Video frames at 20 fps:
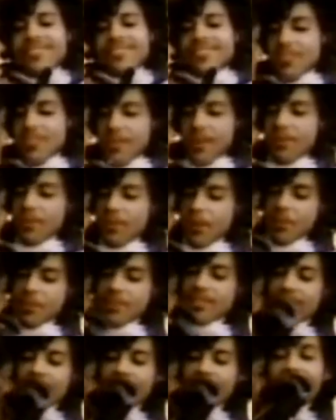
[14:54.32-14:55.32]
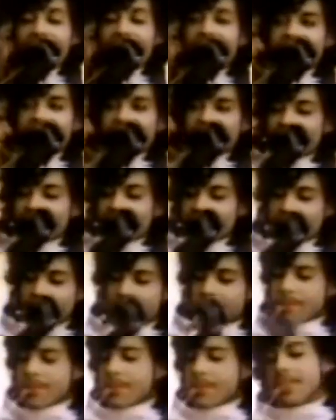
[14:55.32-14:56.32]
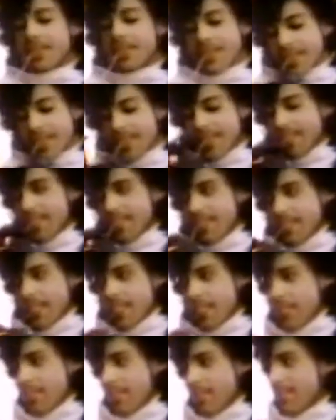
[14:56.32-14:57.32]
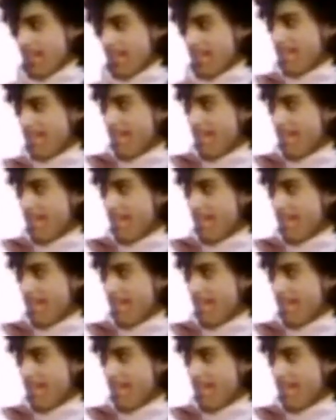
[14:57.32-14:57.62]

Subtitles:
he wrote and produced for the Purple Rain album, meaning